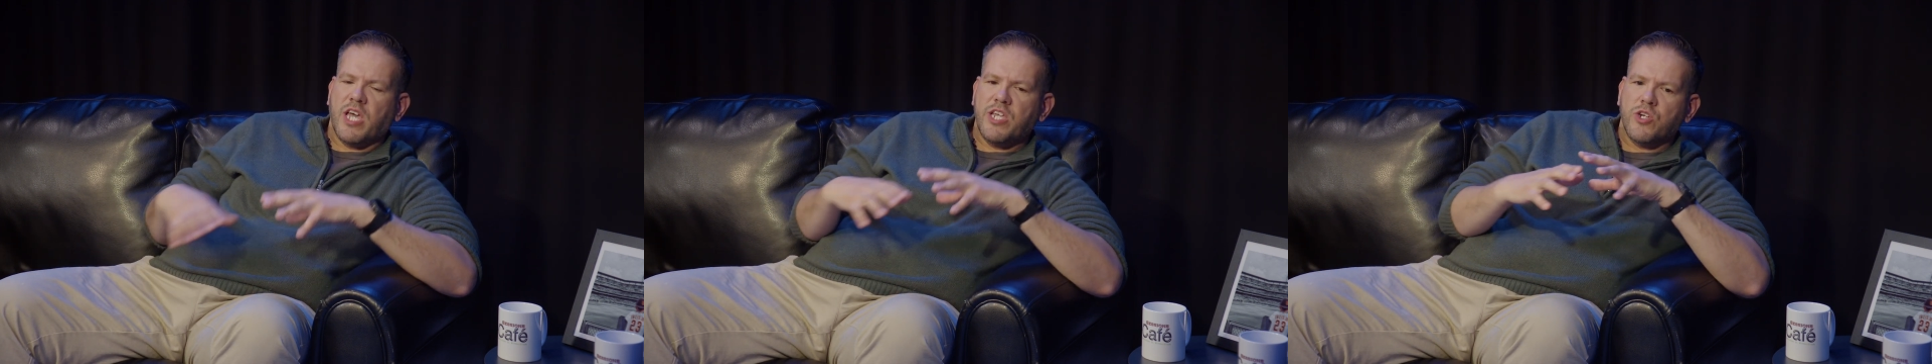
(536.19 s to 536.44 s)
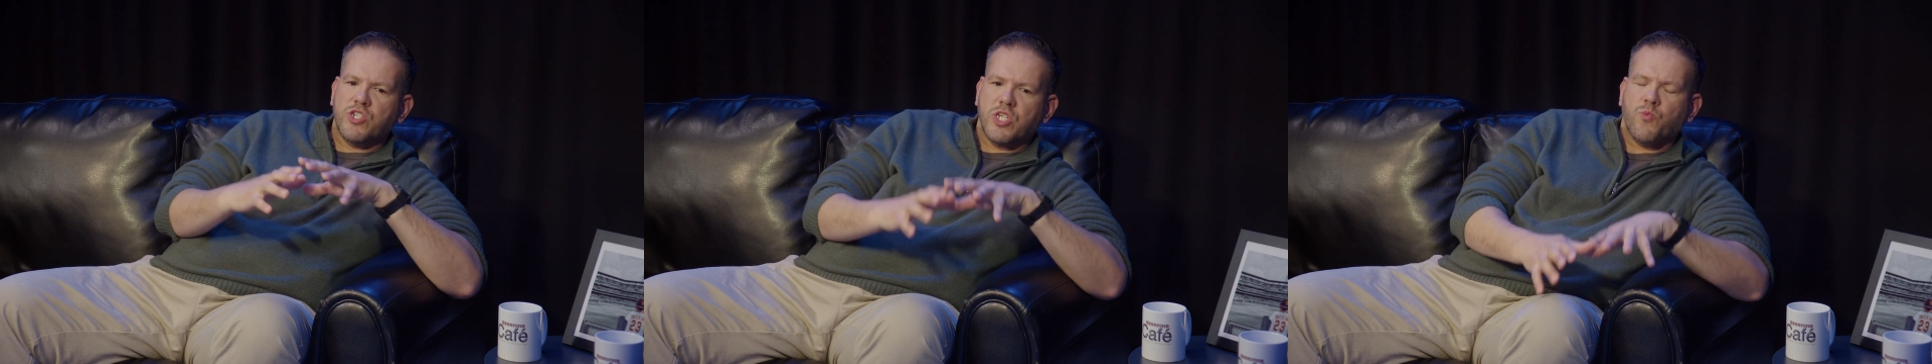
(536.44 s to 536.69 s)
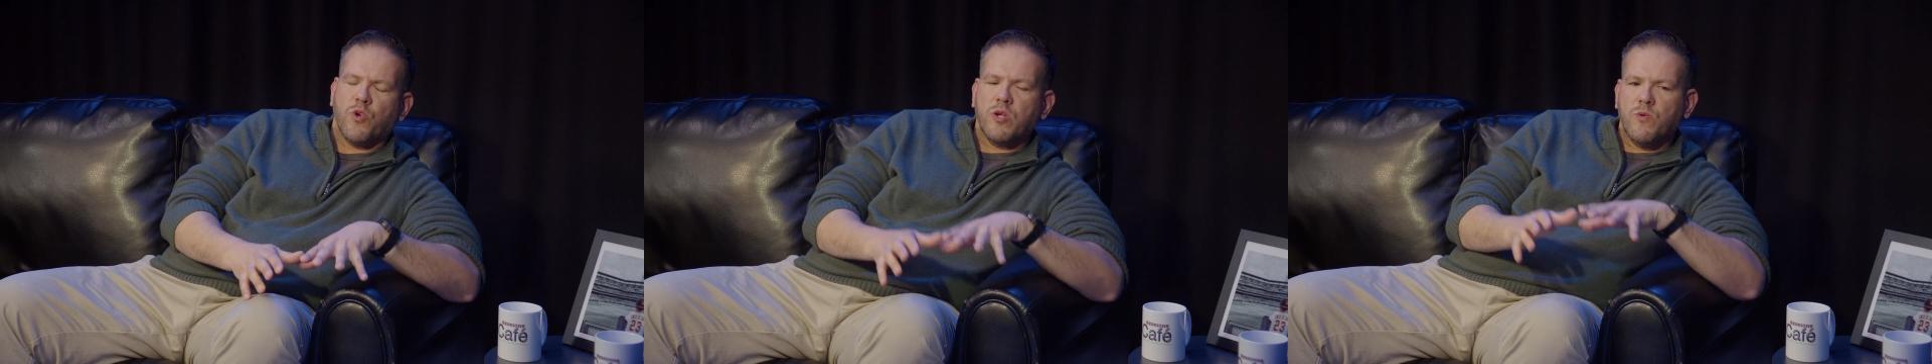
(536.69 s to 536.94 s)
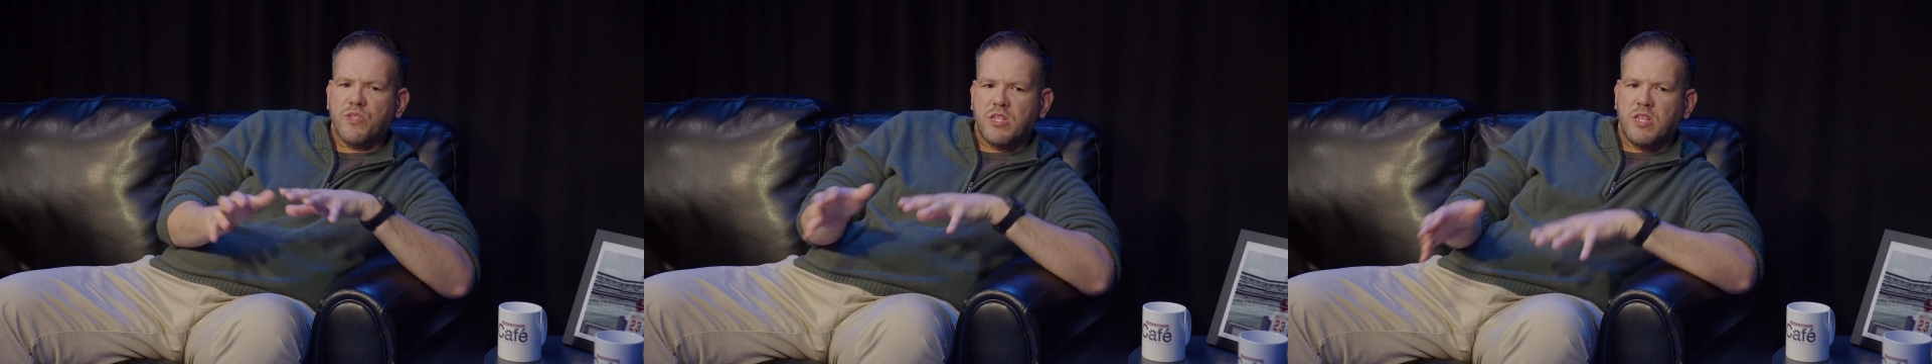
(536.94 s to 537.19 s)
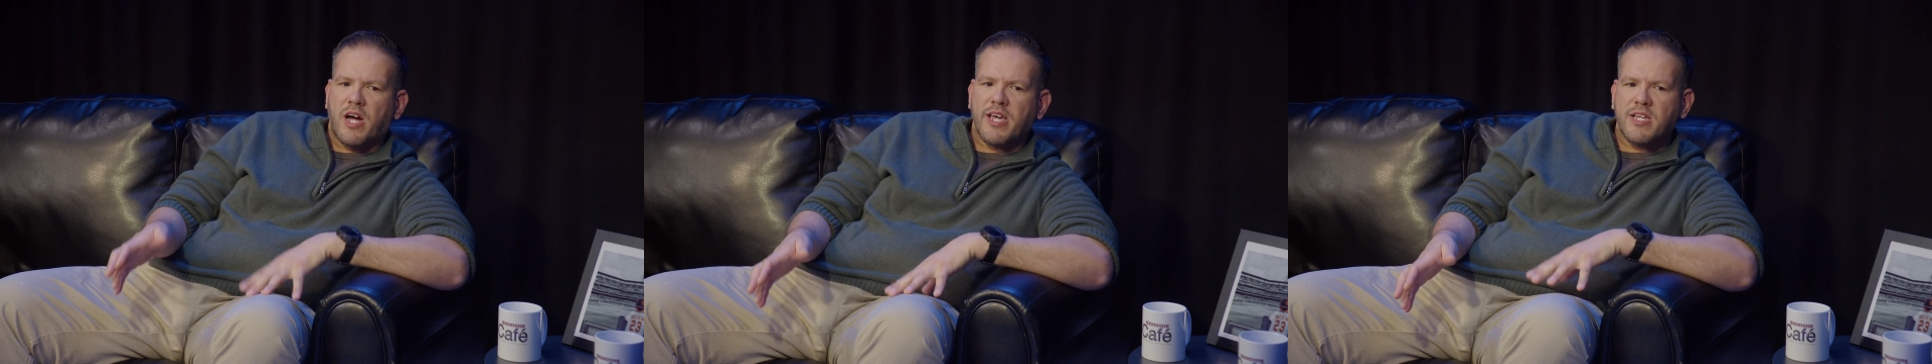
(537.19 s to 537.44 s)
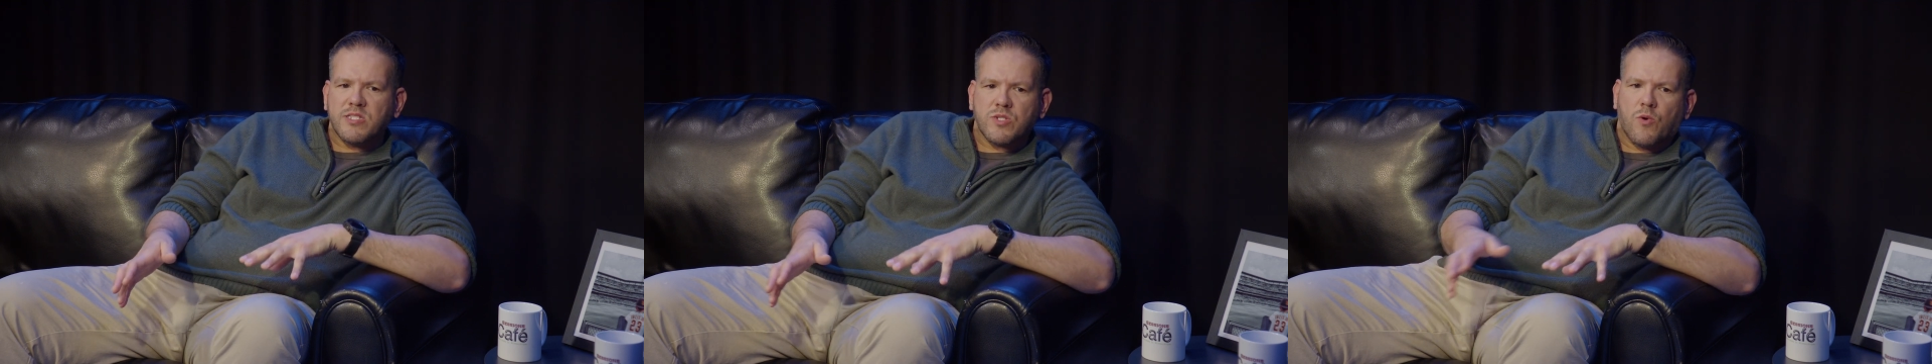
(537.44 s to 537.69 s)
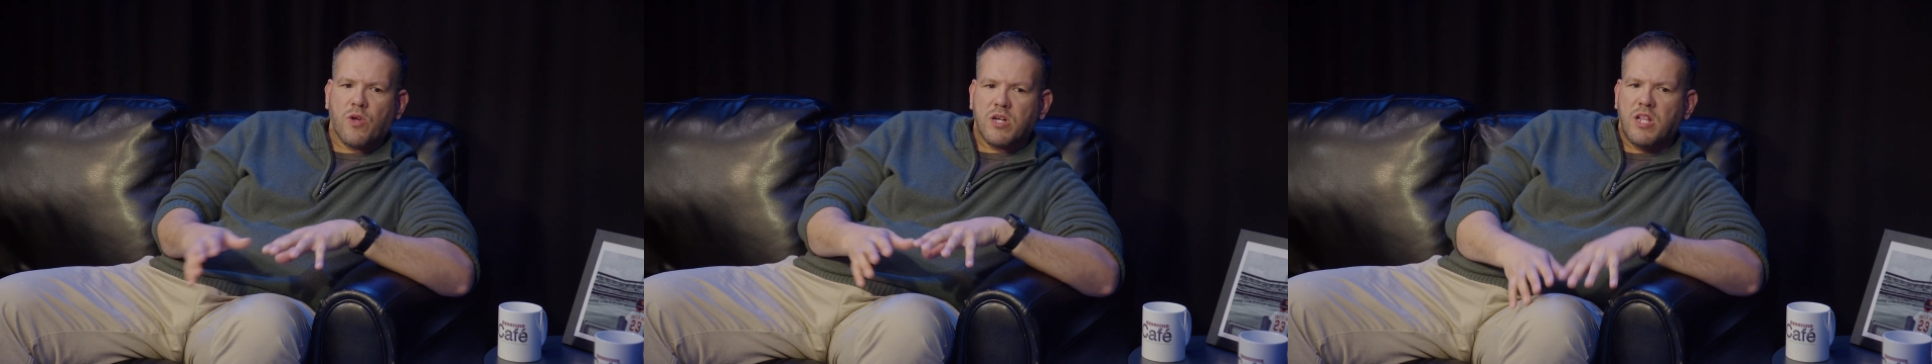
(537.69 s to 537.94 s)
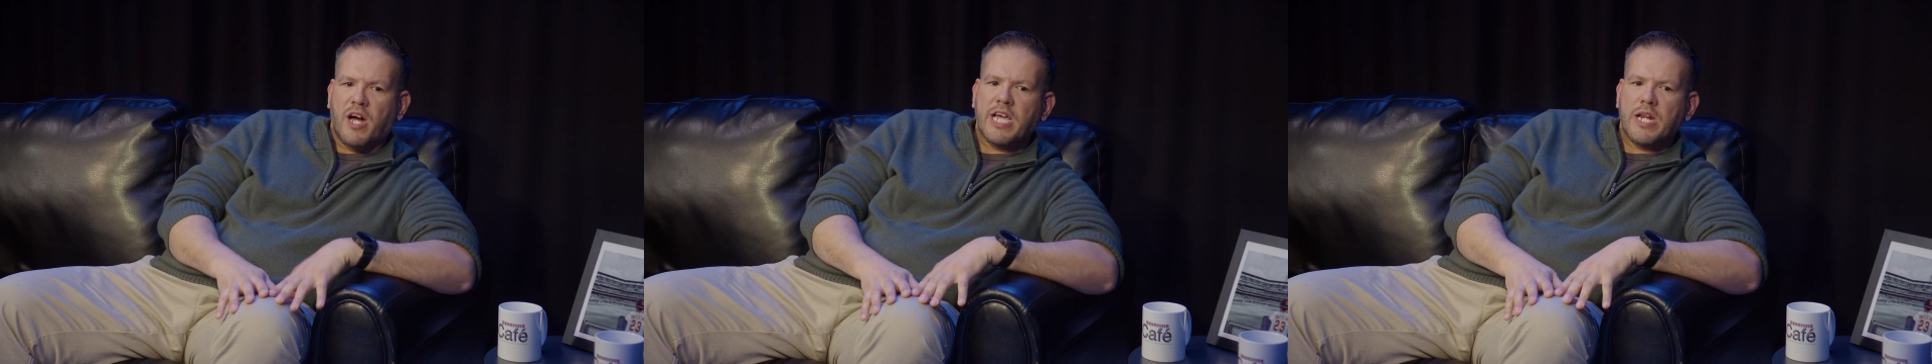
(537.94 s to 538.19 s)
and you're just working with clients or a
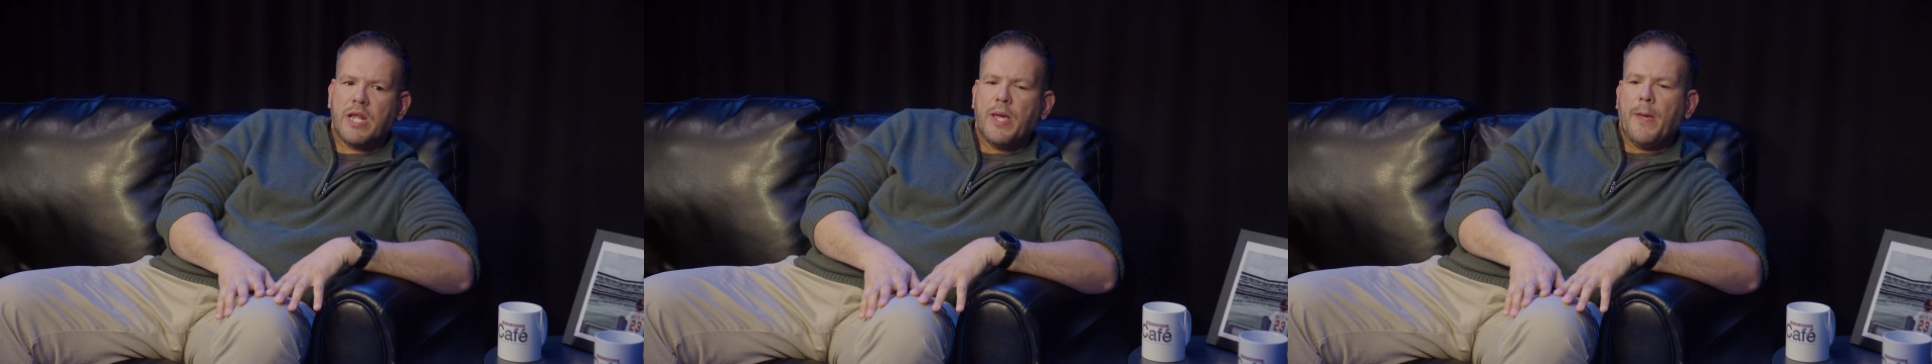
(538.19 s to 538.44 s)
client,